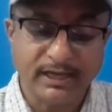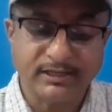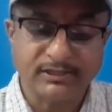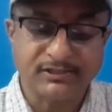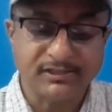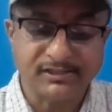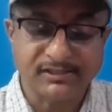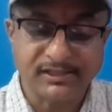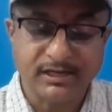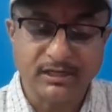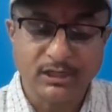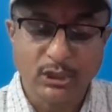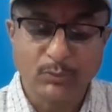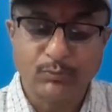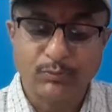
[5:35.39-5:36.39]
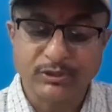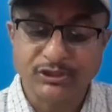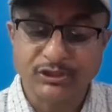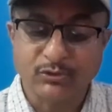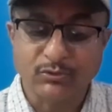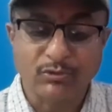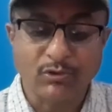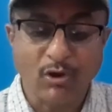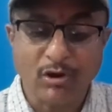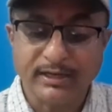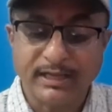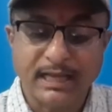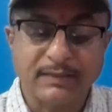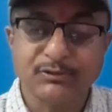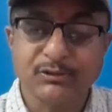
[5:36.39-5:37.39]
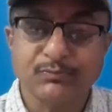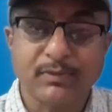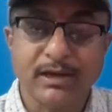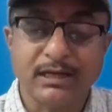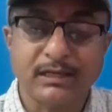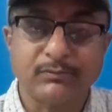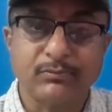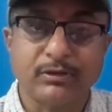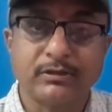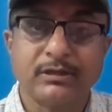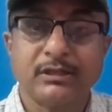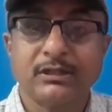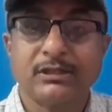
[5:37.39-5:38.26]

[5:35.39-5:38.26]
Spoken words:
And she said, but she could not help smiling, but